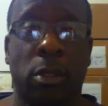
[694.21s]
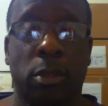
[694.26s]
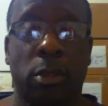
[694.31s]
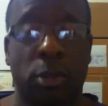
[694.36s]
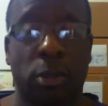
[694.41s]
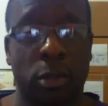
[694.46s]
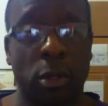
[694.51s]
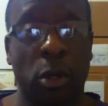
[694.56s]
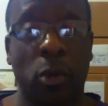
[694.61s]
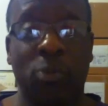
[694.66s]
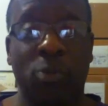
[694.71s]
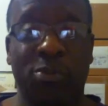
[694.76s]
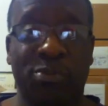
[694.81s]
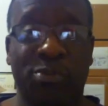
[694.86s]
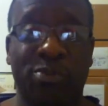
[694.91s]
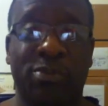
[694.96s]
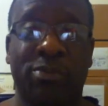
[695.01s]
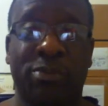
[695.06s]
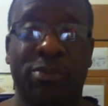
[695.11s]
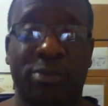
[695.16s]
So
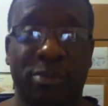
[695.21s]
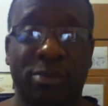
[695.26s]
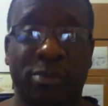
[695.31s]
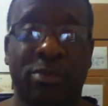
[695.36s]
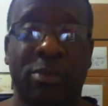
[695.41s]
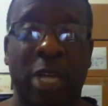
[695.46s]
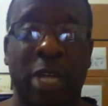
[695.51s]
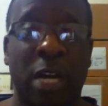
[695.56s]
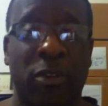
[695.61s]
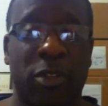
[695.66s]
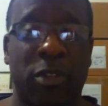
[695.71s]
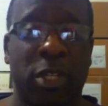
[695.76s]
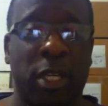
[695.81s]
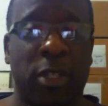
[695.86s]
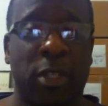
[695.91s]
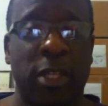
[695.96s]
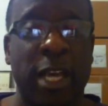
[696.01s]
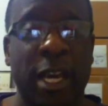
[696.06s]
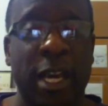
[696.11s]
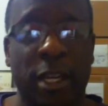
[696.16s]
I'll
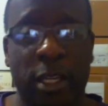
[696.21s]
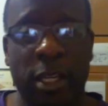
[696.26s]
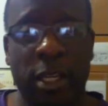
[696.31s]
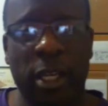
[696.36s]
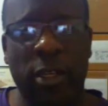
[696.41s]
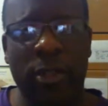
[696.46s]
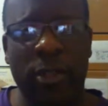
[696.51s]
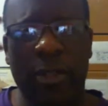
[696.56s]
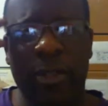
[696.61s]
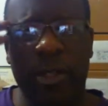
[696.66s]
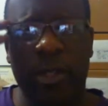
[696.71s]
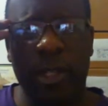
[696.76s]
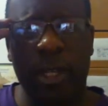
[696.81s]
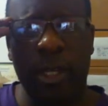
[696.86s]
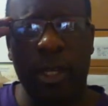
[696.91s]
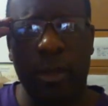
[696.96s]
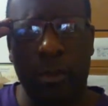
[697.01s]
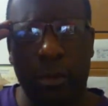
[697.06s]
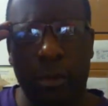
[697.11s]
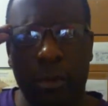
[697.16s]
check that again and
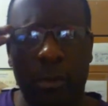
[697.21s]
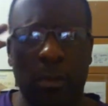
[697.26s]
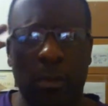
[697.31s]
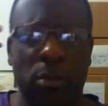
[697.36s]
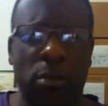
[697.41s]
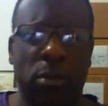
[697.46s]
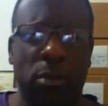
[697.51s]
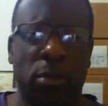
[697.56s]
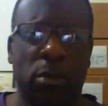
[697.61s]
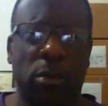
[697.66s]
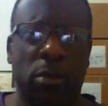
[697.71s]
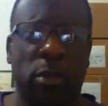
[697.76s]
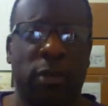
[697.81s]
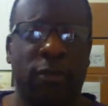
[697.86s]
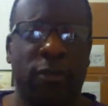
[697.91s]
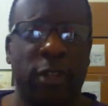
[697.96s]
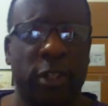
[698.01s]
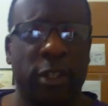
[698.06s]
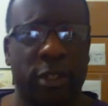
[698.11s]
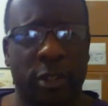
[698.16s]
see
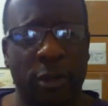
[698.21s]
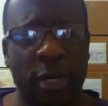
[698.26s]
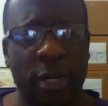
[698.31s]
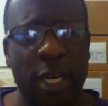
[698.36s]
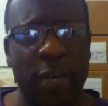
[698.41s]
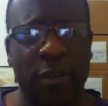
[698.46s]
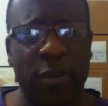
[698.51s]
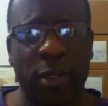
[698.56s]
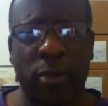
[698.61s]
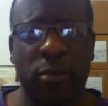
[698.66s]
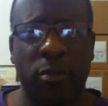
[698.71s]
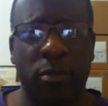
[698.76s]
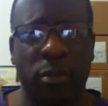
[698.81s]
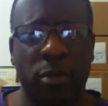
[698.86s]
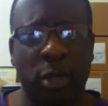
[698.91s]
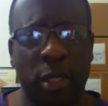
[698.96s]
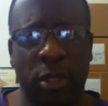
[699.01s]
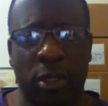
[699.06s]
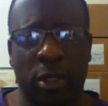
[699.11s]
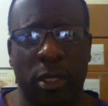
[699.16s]
if they still have it.
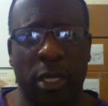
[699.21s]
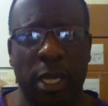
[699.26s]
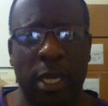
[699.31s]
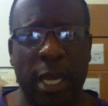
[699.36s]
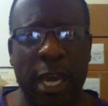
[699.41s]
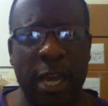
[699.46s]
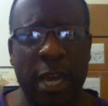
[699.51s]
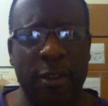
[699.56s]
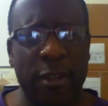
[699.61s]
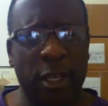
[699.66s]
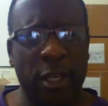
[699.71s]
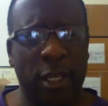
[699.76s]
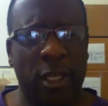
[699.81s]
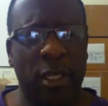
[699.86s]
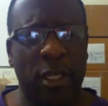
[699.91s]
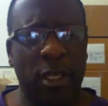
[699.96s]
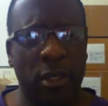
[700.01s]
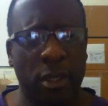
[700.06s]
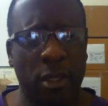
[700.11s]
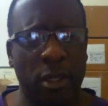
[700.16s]
But I
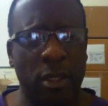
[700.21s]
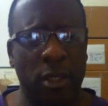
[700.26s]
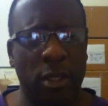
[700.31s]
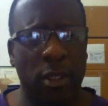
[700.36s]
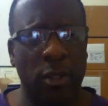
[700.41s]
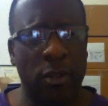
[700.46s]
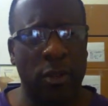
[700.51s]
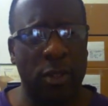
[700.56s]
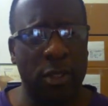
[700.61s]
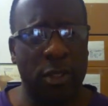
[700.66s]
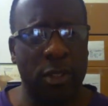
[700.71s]
think they